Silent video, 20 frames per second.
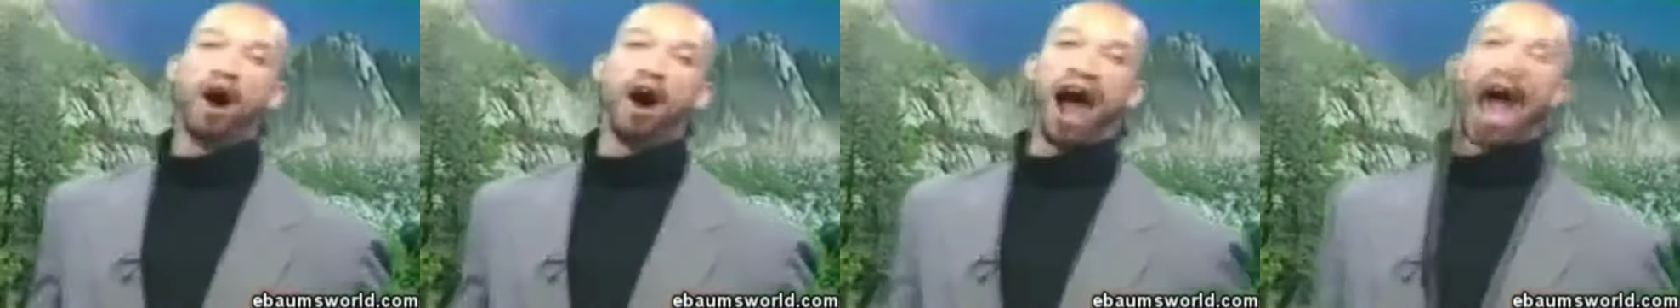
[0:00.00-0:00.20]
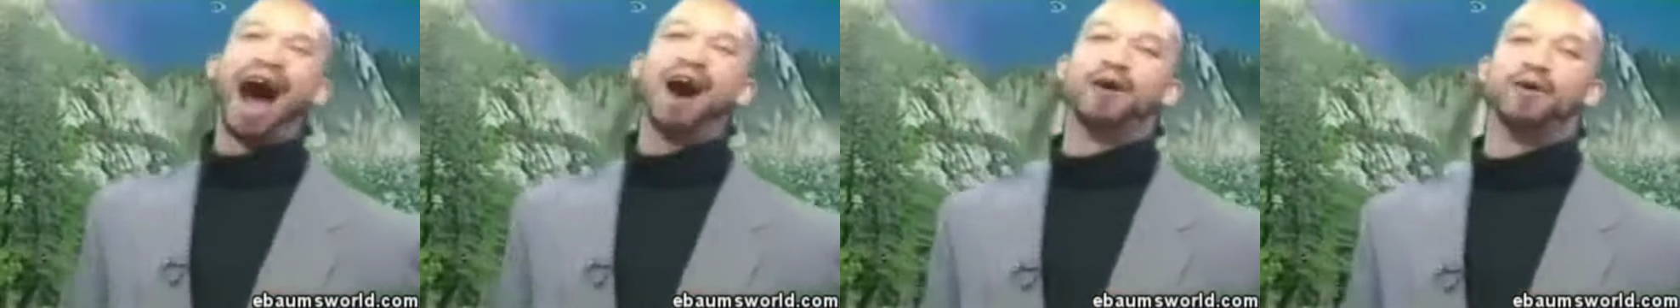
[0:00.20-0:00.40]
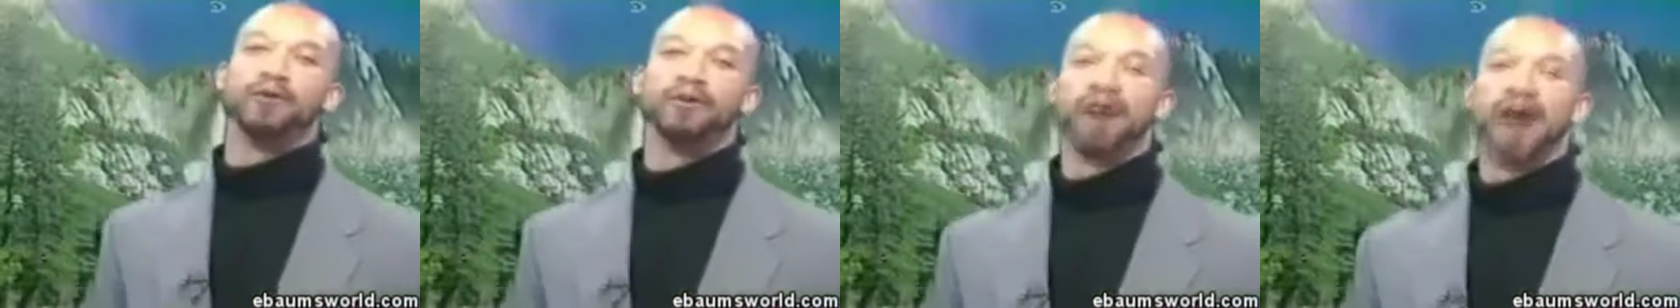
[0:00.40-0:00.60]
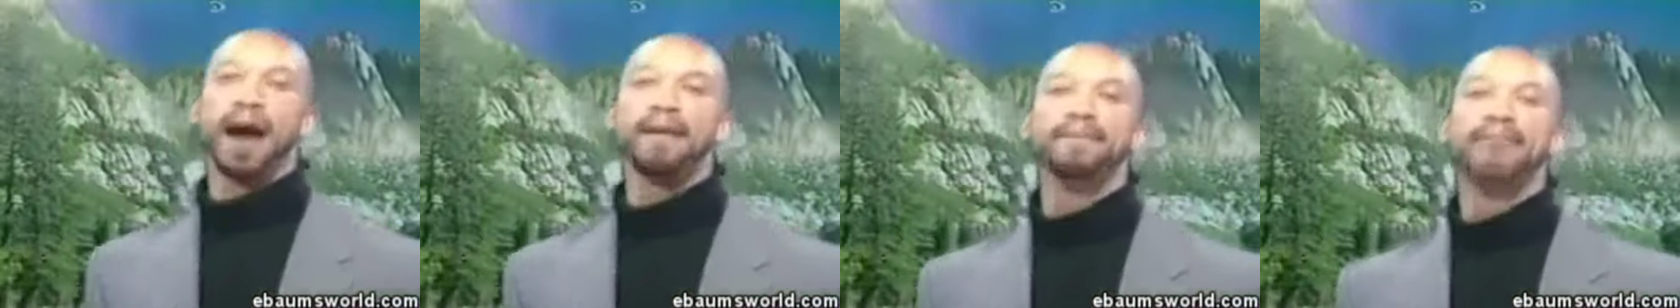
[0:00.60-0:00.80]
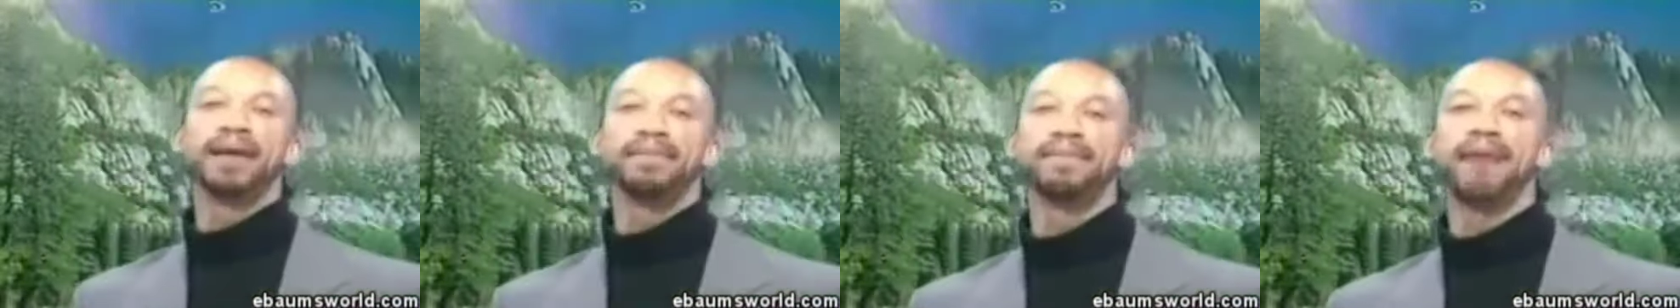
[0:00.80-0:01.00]
I'm all
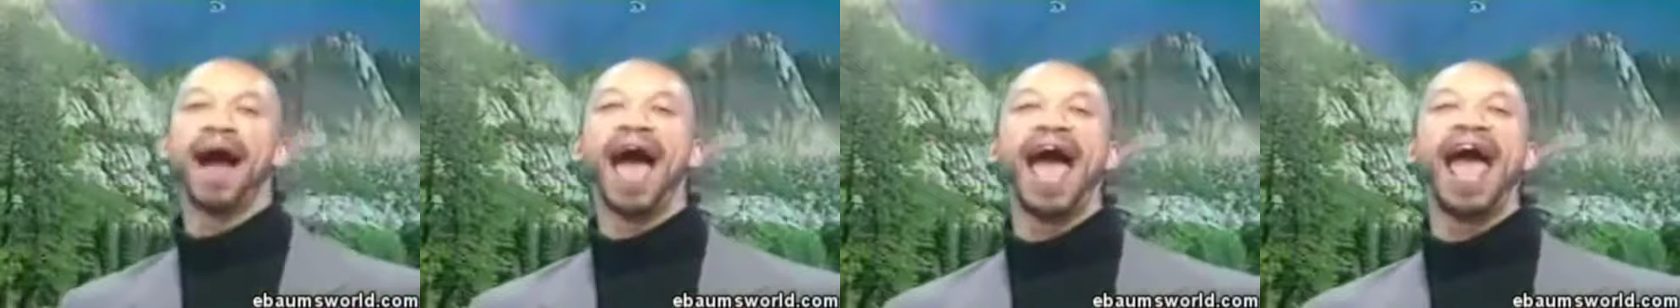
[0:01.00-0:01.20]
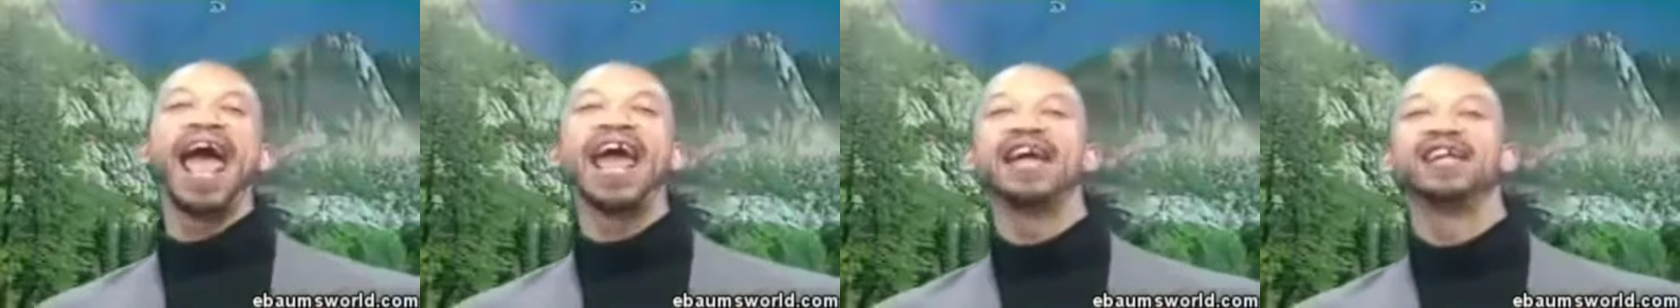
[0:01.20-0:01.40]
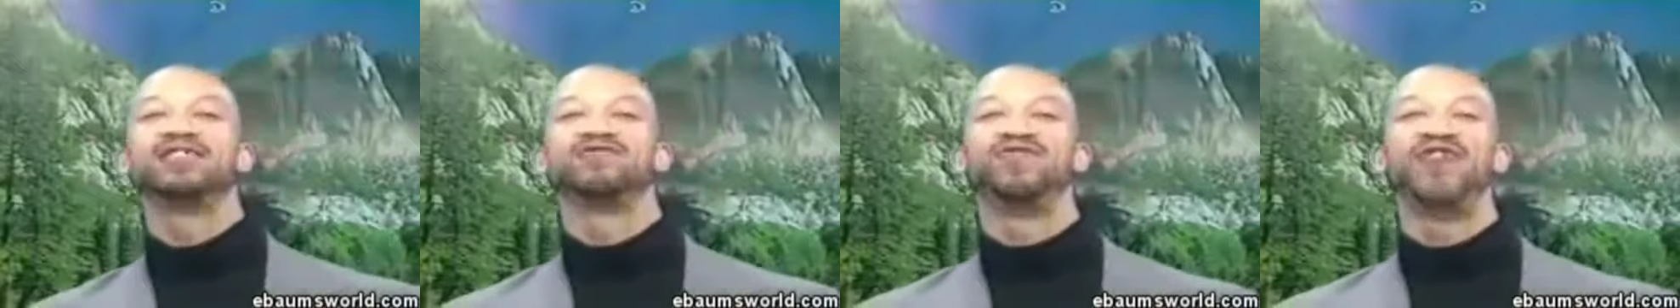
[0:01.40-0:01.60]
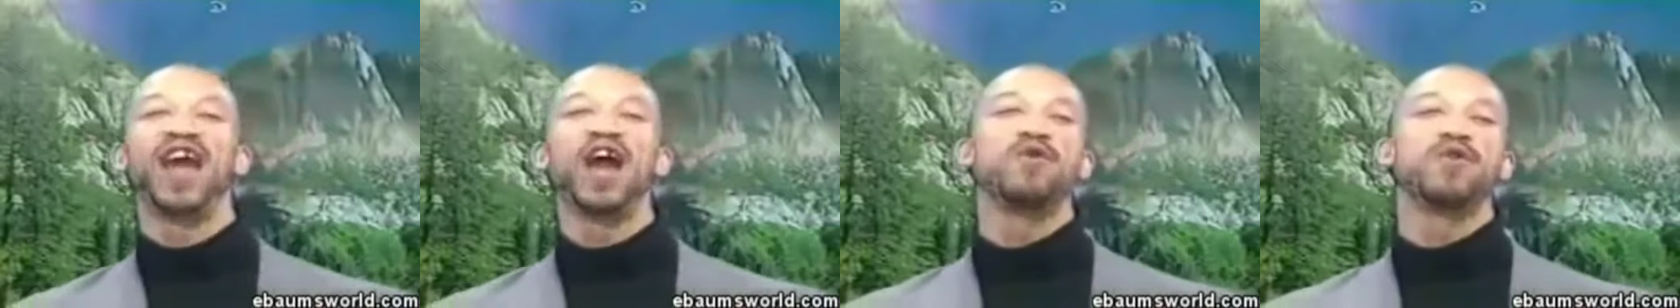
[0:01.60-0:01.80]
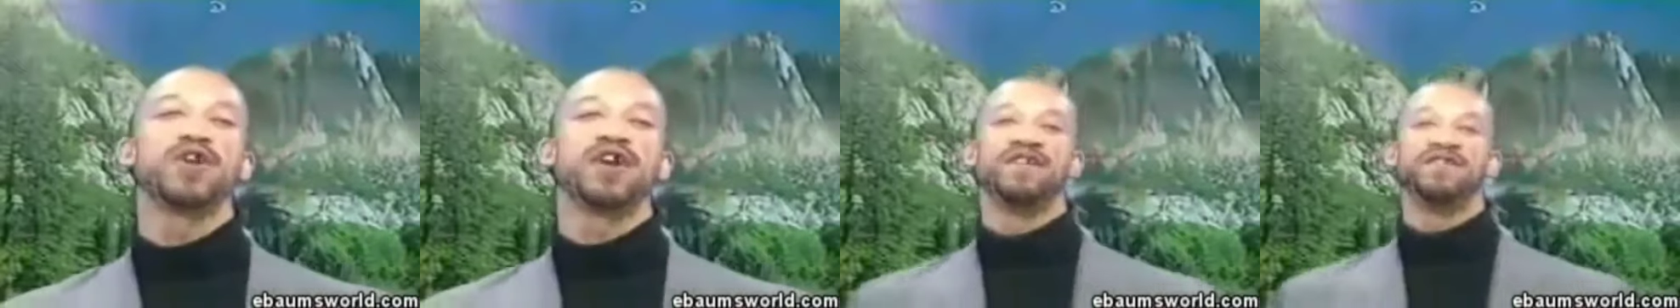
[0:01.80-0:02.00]
out. I make my ass
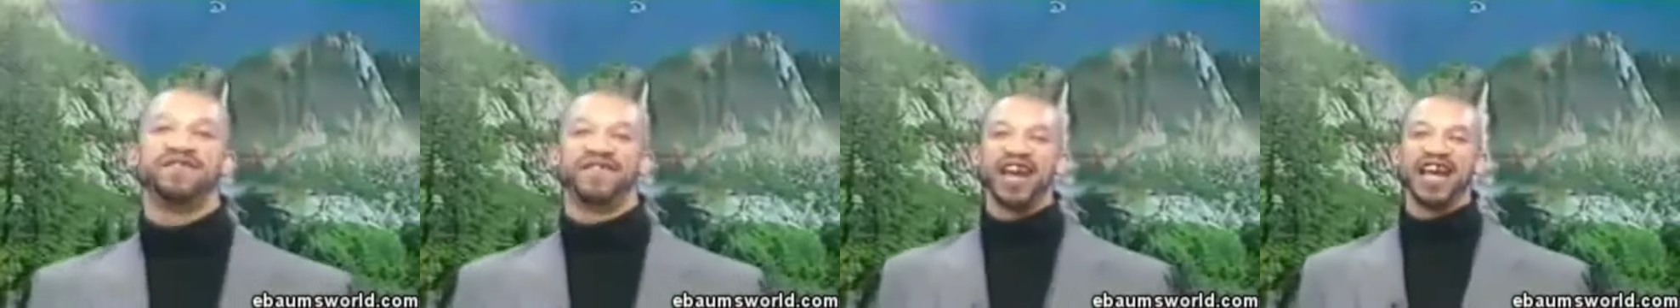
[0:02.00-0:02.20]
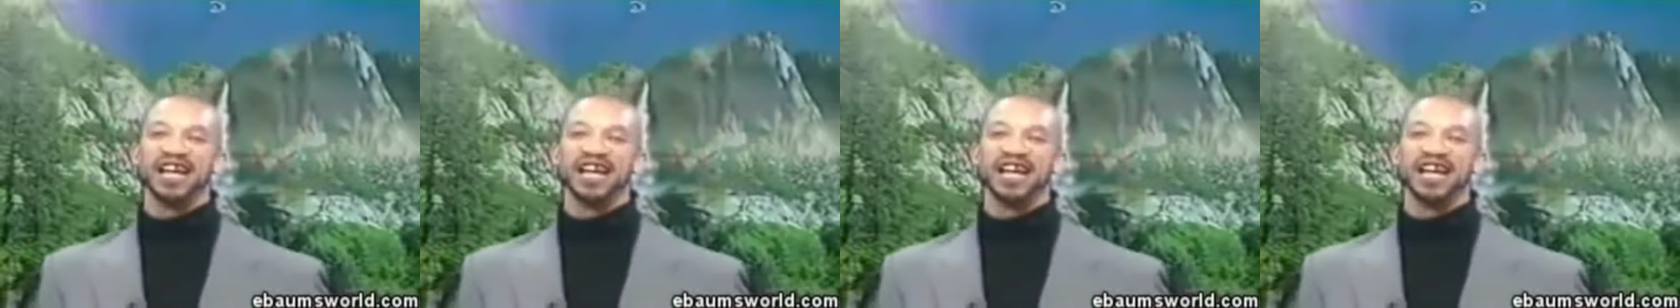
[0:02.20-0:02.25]
very